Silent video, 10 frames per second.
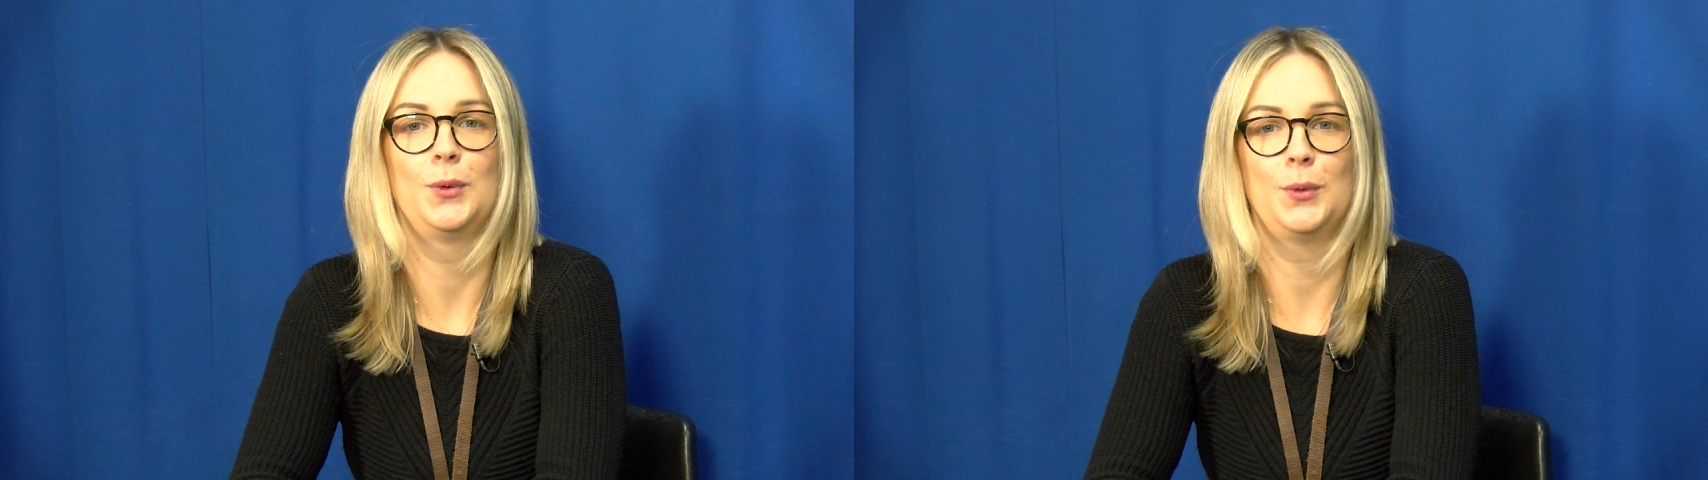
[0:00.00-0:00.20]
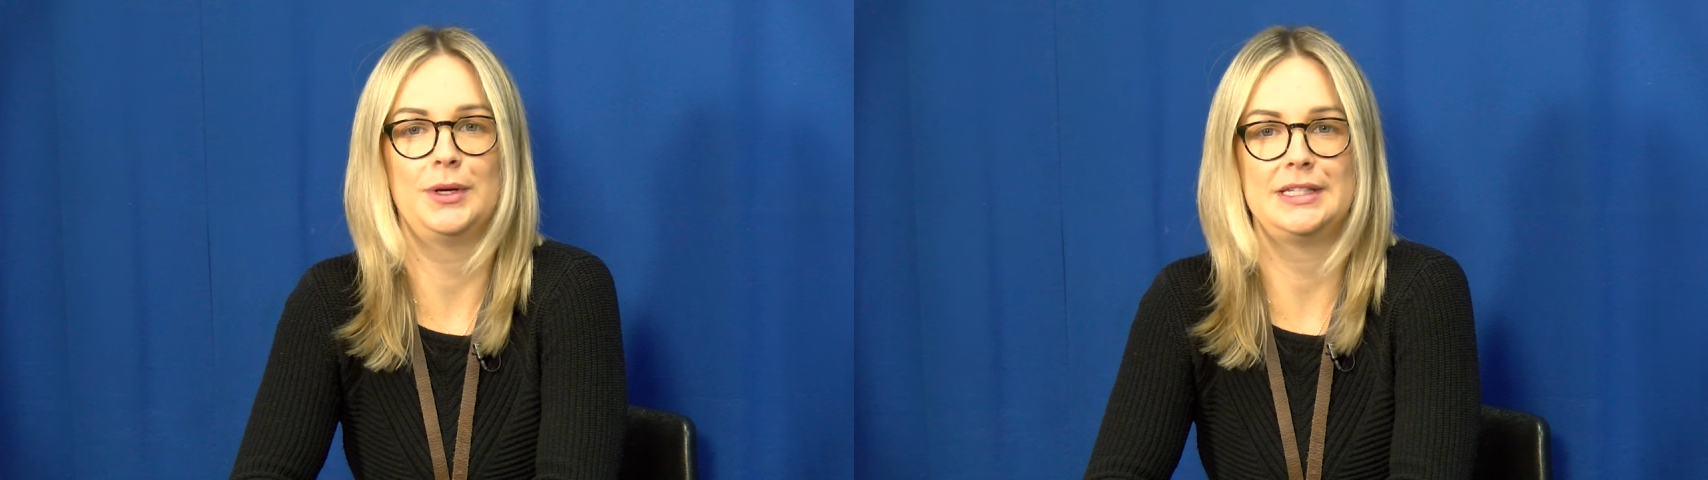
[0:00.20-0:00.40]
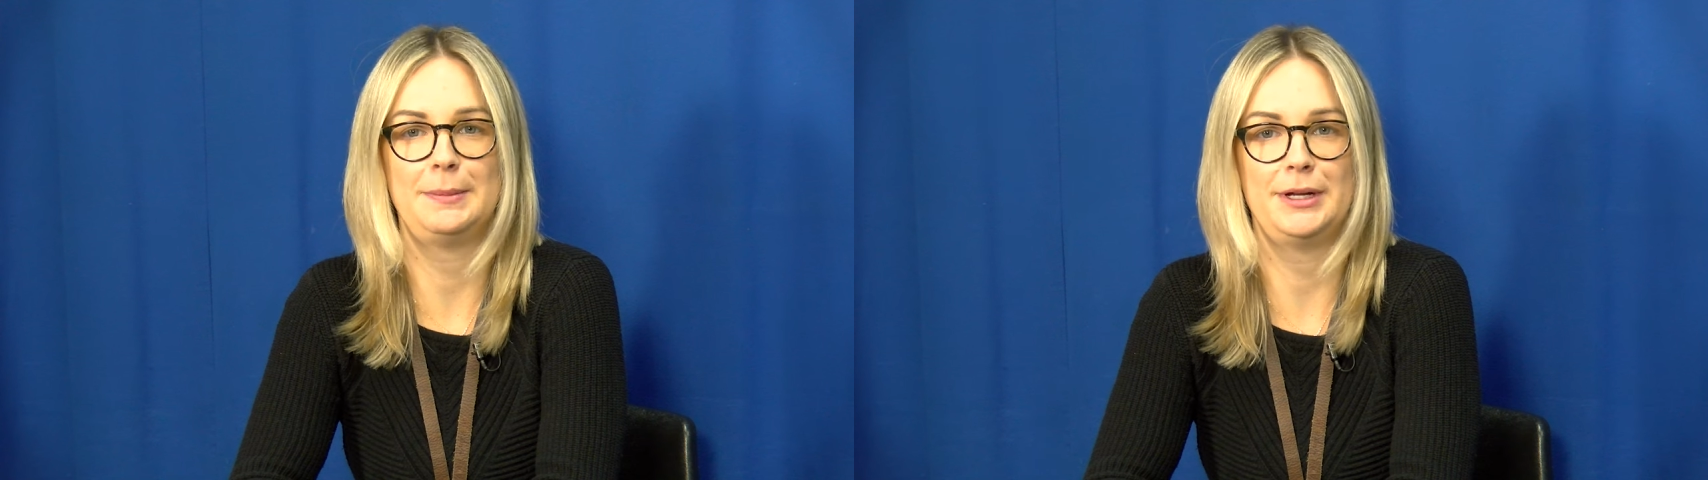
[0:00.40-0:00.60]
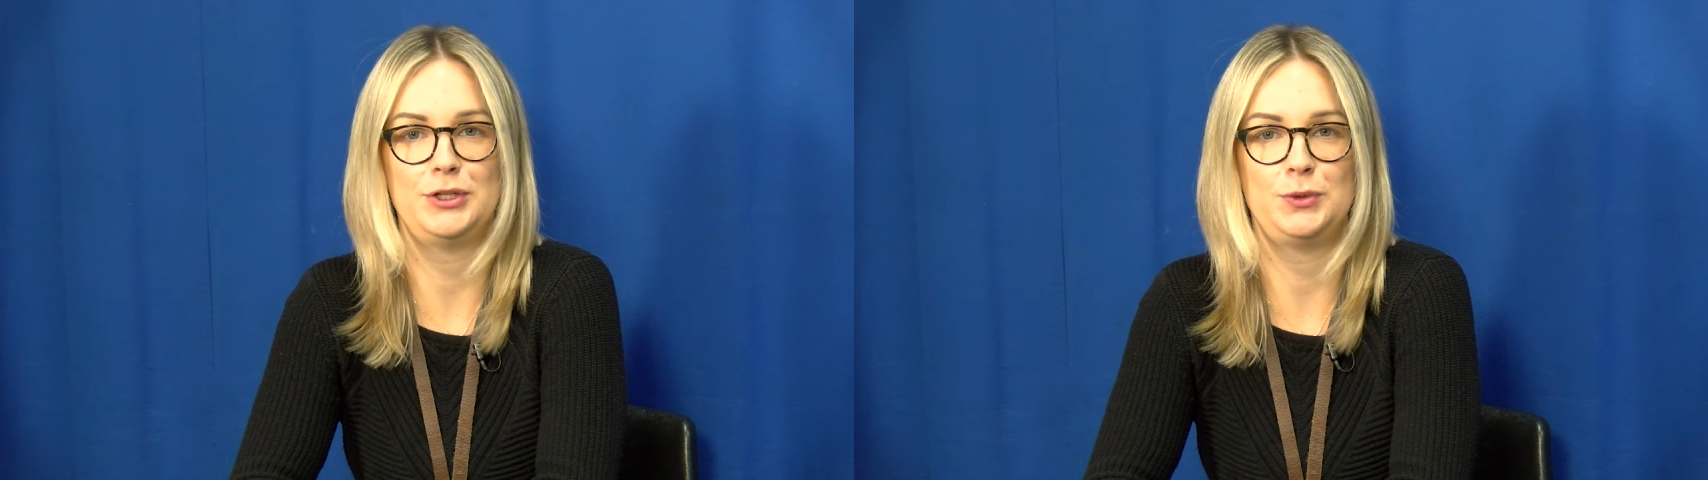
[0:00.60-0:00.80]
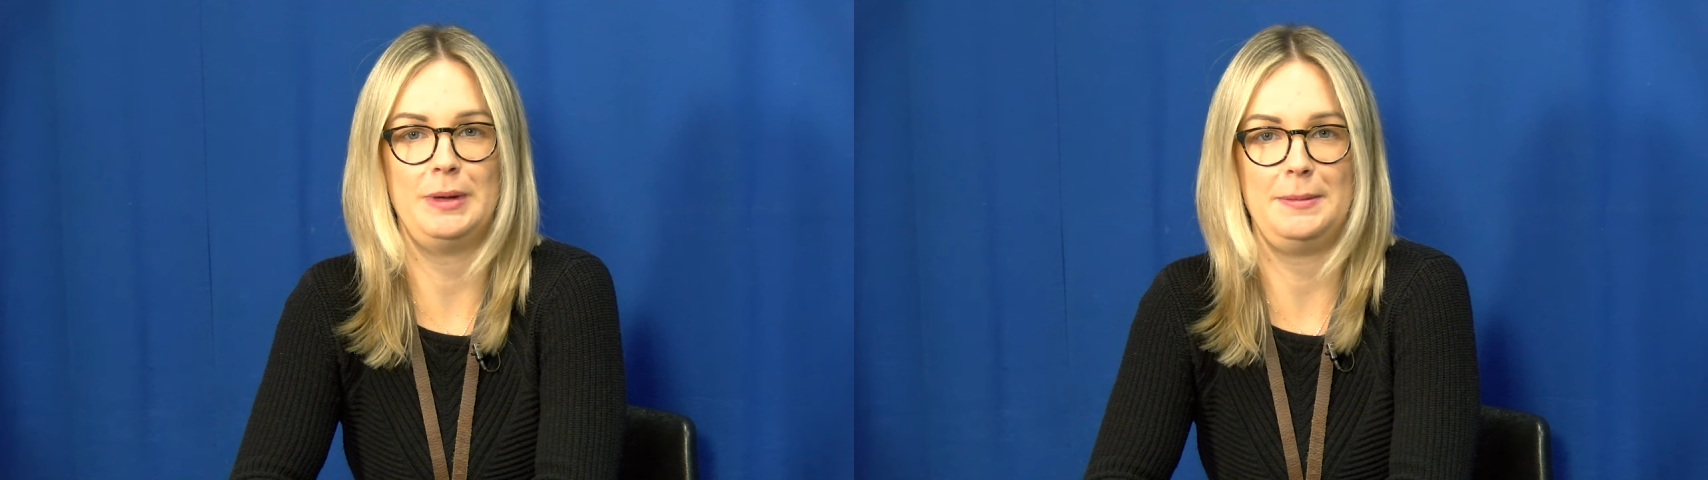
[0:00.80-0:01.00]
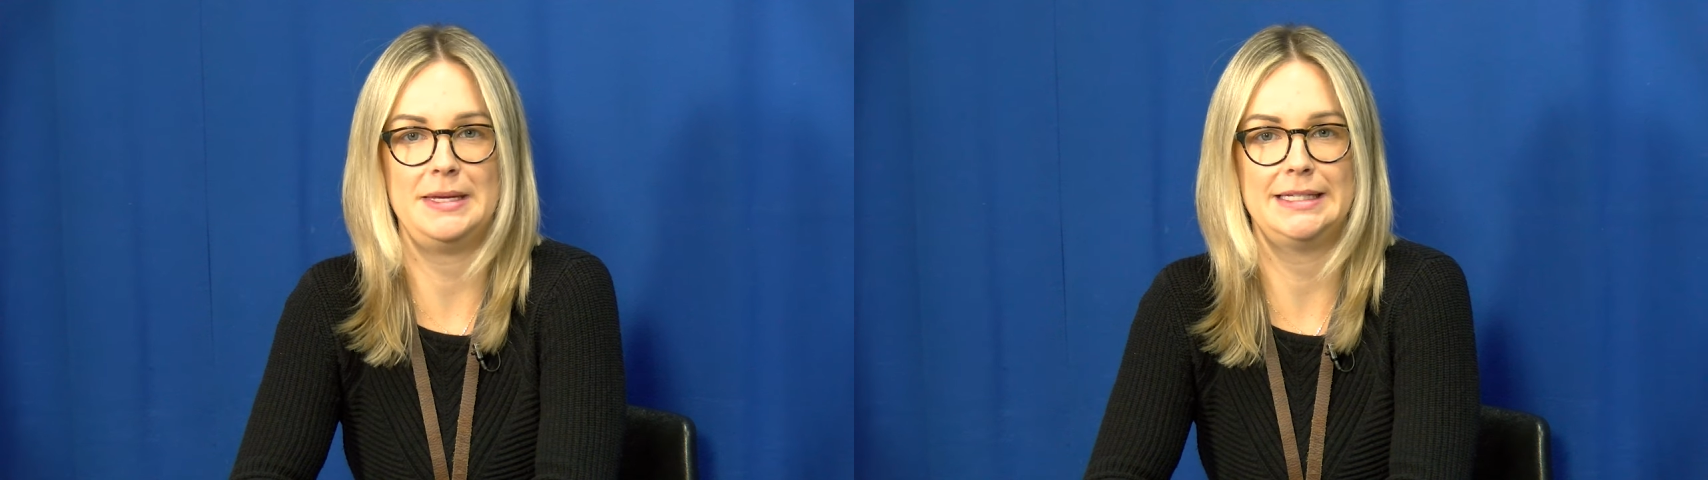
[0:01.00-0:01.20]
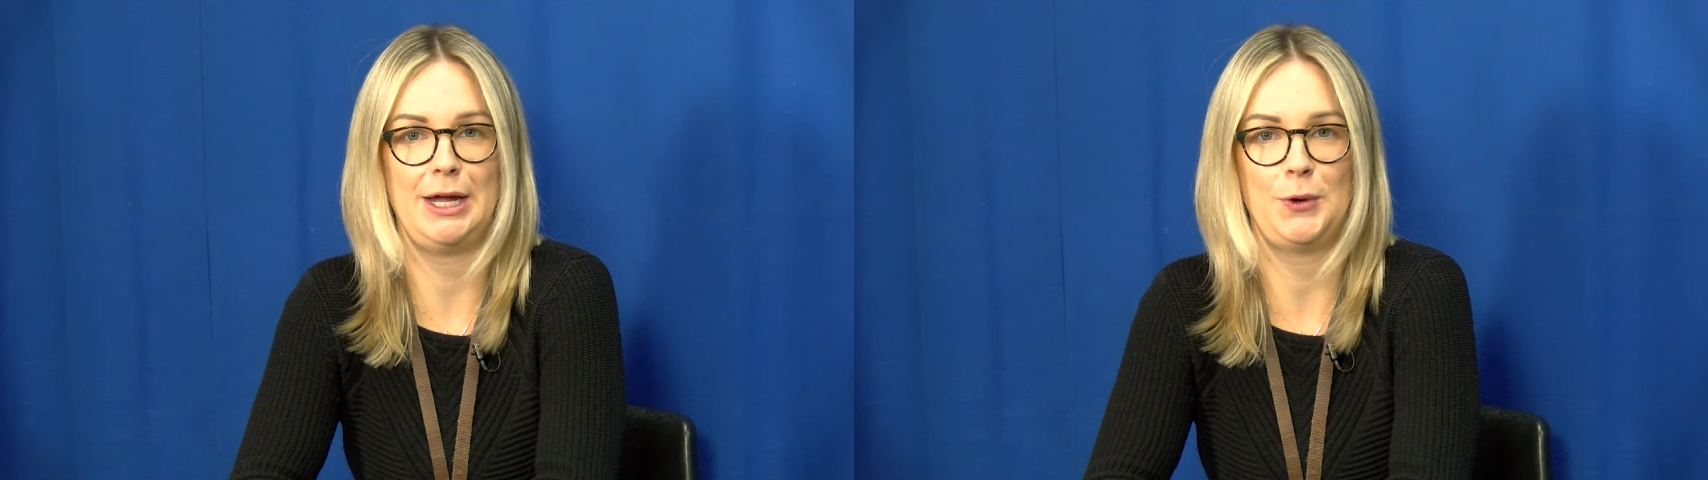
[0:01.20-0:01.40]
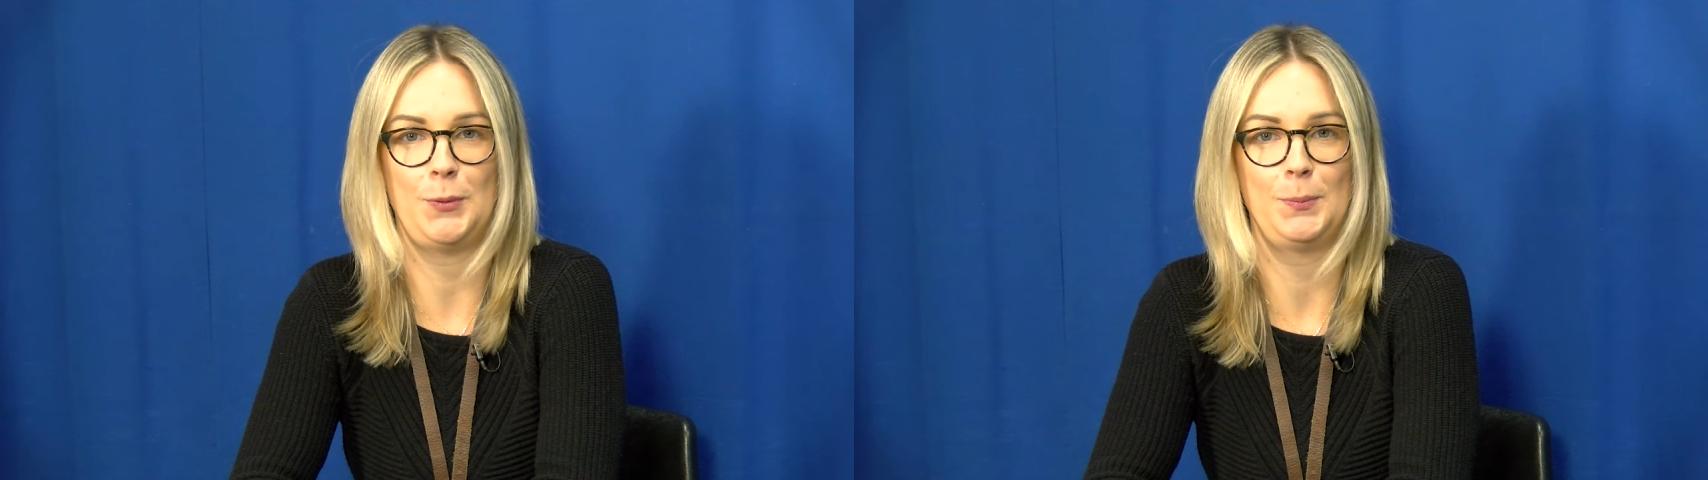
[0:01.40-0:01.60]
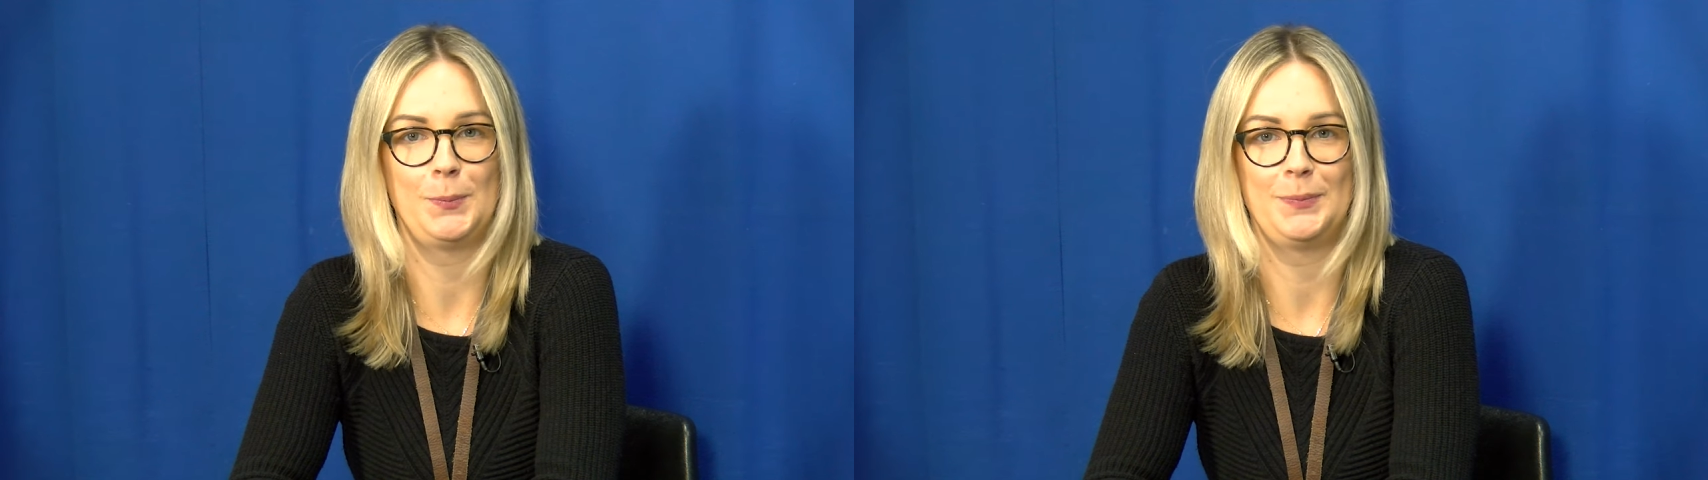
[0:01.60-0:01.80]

raising my two babies at home.